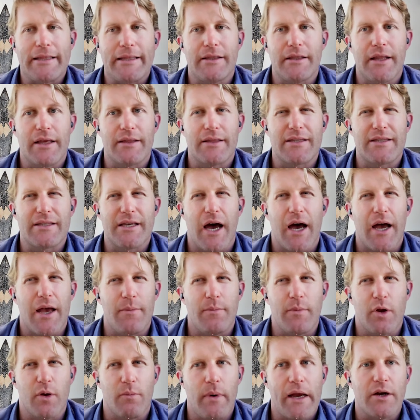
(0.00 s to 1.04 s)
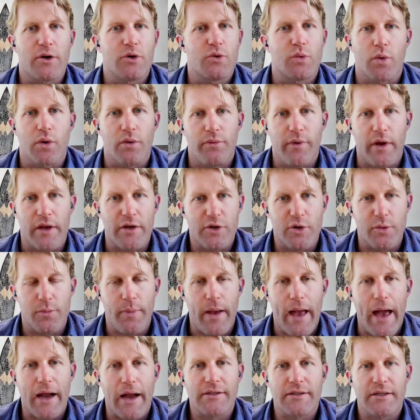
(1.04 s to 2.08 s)
at the time, miners weren't venture backed.
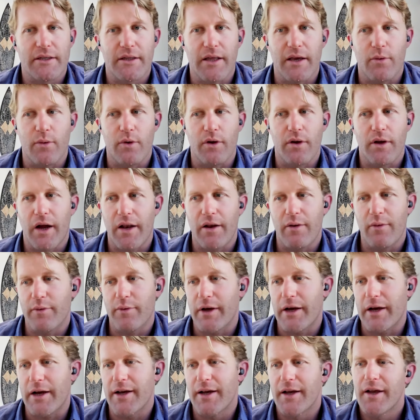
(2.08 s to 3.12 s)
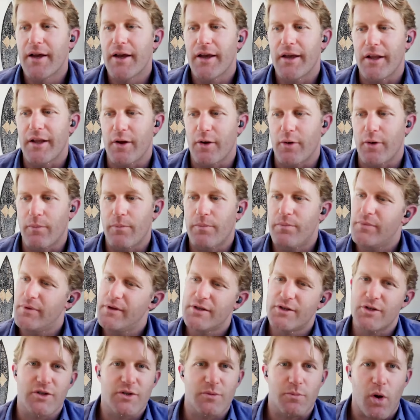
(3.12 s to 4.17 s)
They were kind of, just
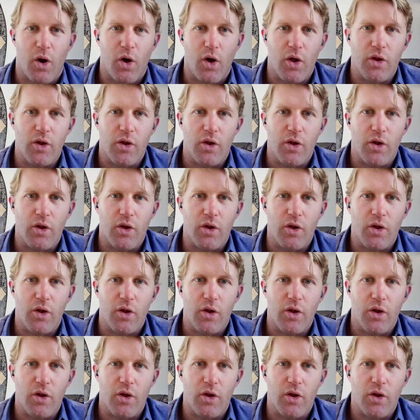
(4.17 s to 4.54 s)
small